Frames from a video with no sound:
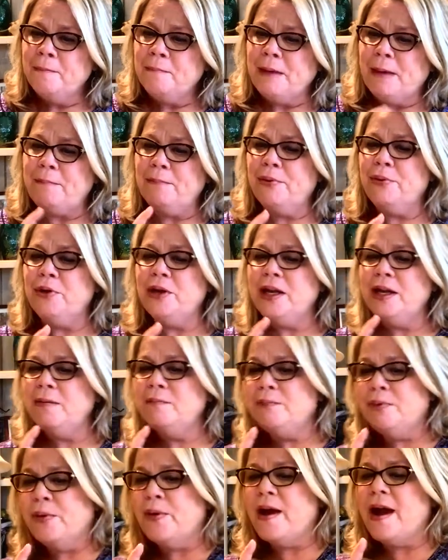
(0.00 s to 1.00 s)
by
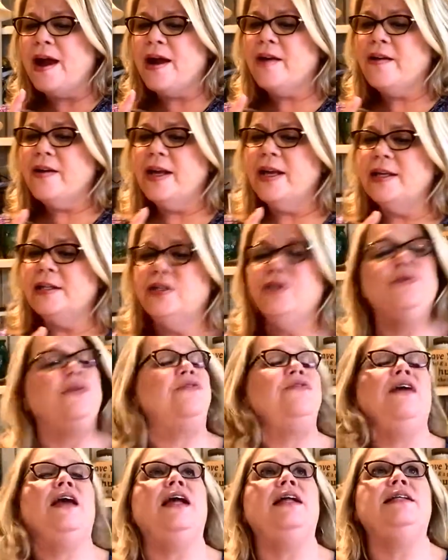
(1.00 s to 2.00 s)
putting prayer into
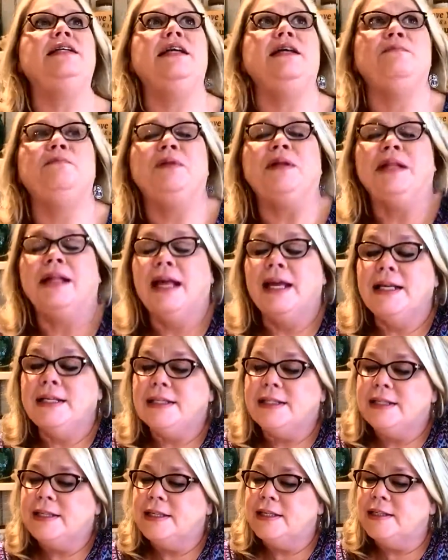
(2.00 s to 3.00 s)
effect in
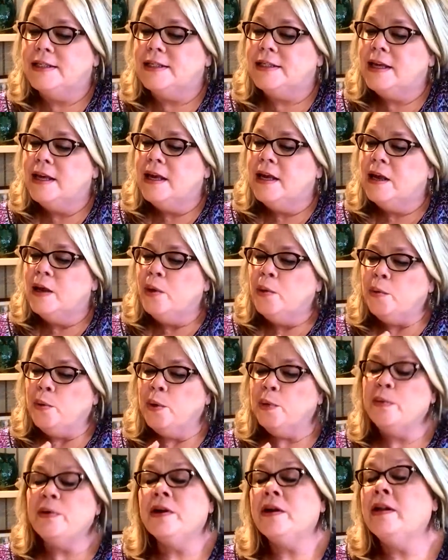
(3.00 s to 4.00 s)
places
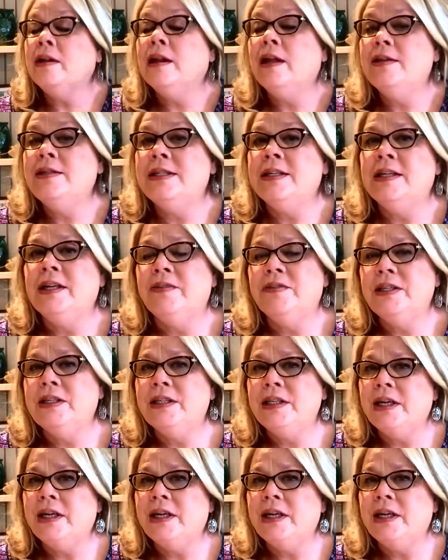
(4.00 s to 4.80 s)
where we're close enough to